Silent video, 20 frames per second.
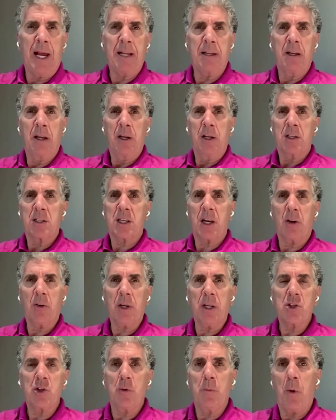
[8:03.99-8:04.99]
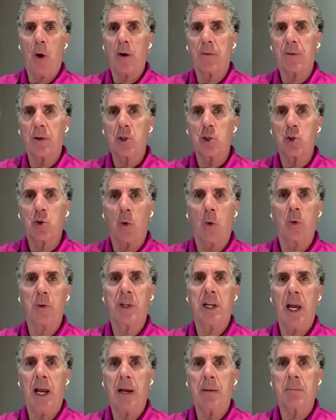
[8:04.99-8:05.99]
And Sergei Zubov
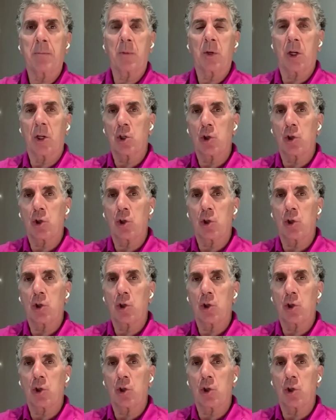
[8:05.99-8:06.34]
controlled the game,